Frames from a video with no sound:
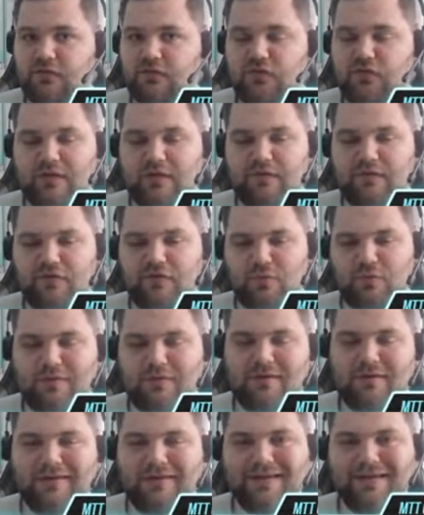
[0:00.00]
to give
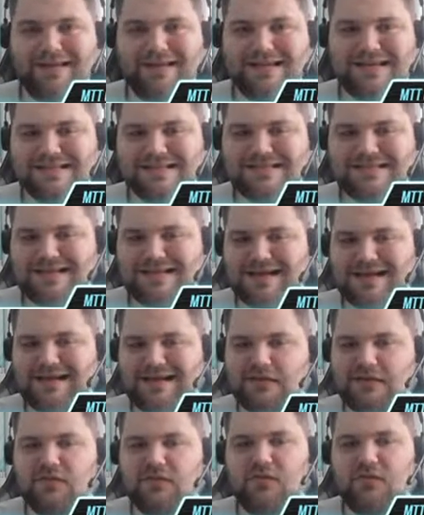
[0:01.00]
you a little insight